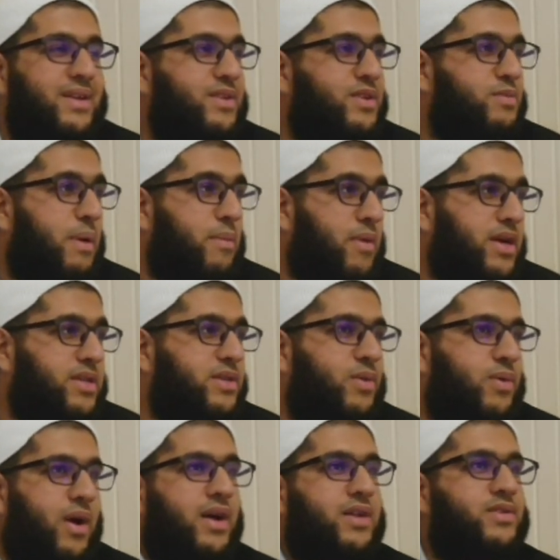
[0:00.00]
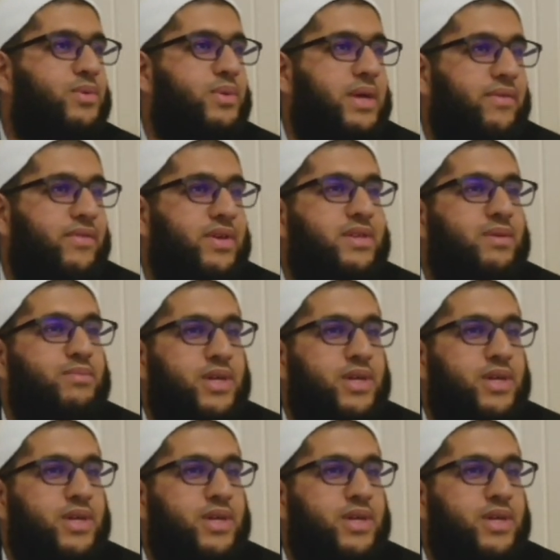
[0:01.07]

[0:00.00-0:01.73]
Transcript: memorize the Quran, so we're giving some